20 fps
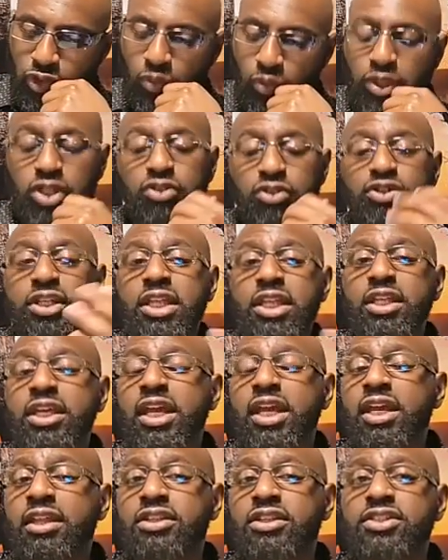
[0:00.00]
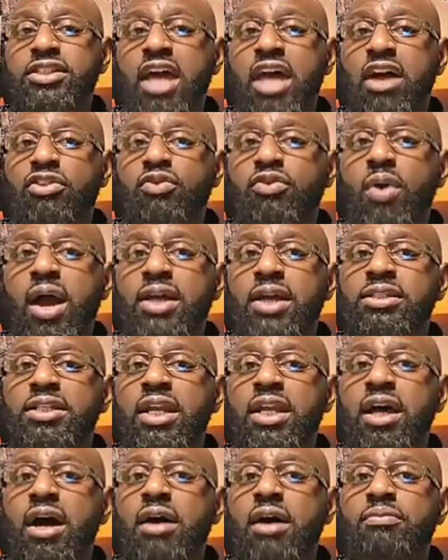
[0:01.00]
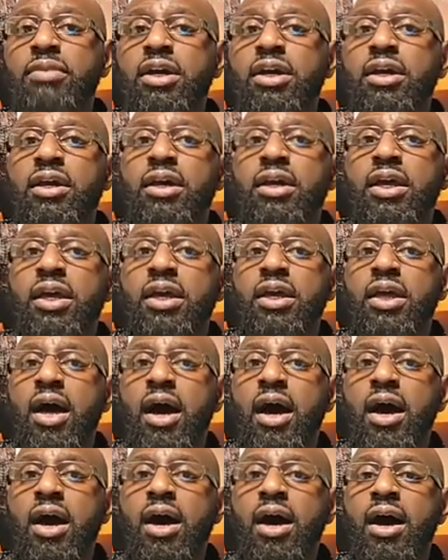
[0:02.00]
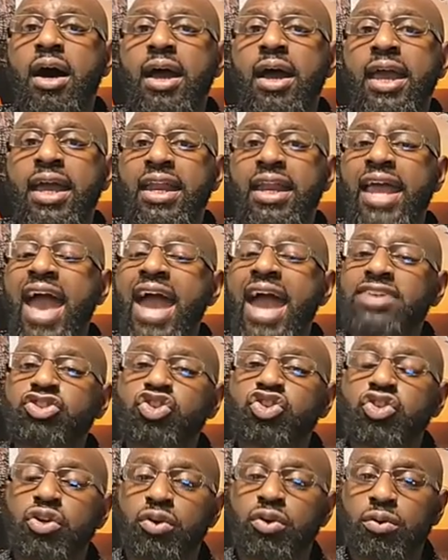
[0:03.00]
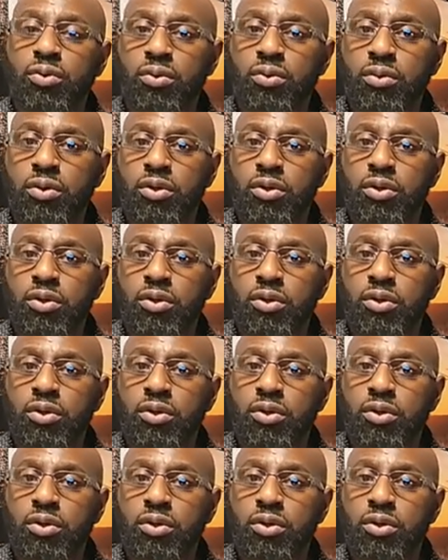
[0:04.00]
so when you see the King of the South rising up, it has to.